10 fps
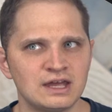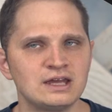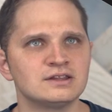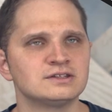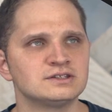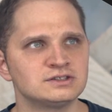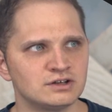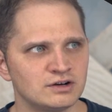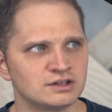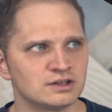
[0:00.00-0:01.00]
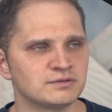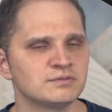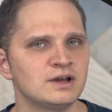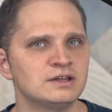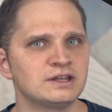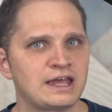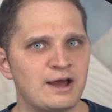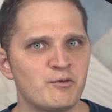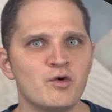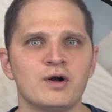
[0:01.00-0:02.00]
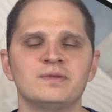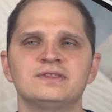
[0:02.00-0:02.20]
hey, this is starting to get warm,